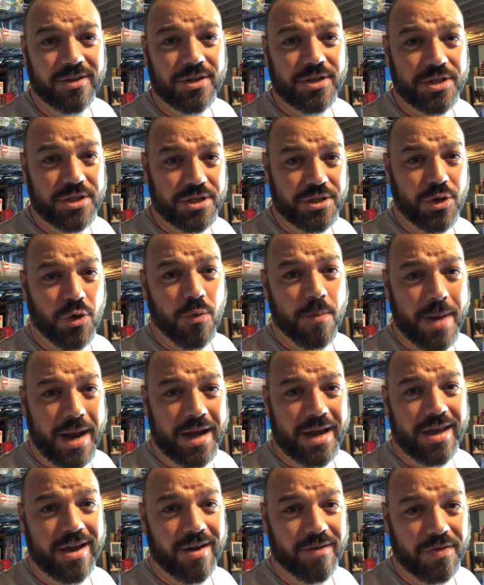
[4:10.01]
so
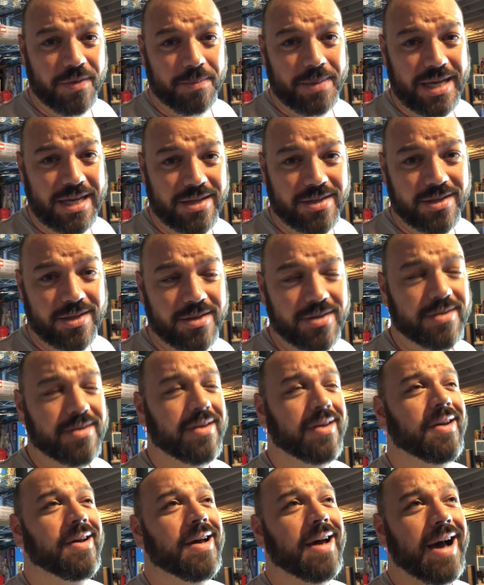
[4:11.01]
many of the pieces
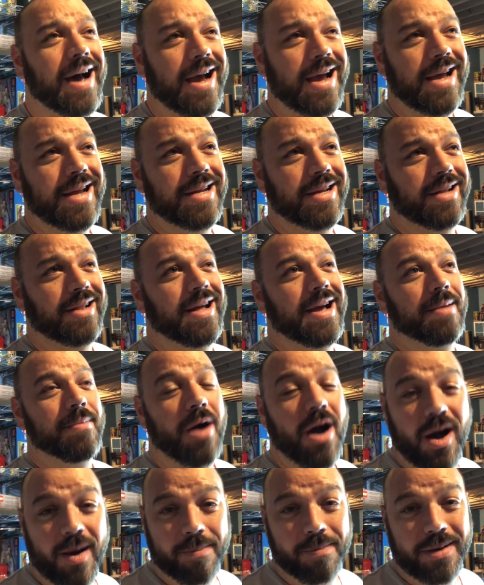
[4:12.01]
I had to
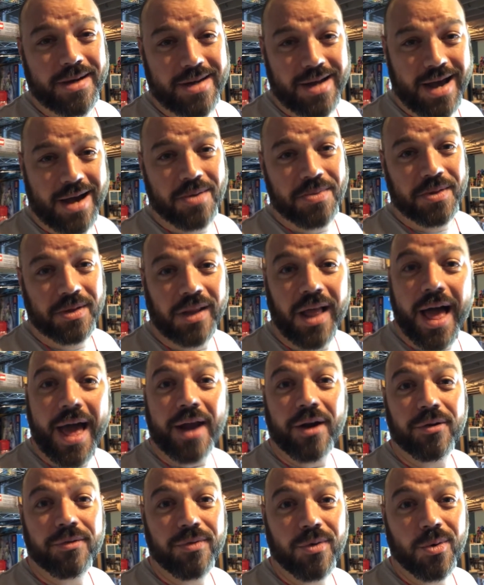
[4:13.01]
climb up and down the
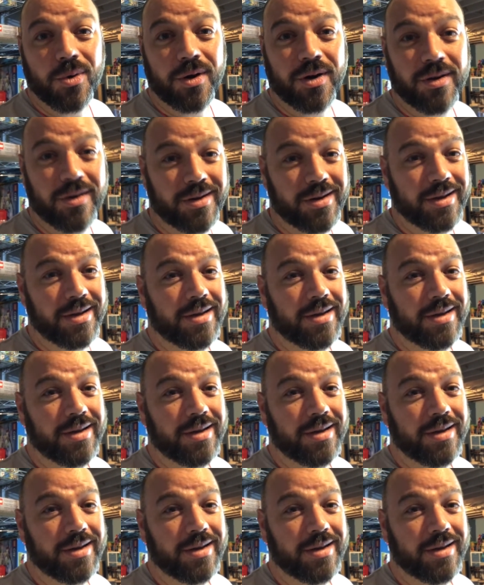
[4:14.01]
ladder for.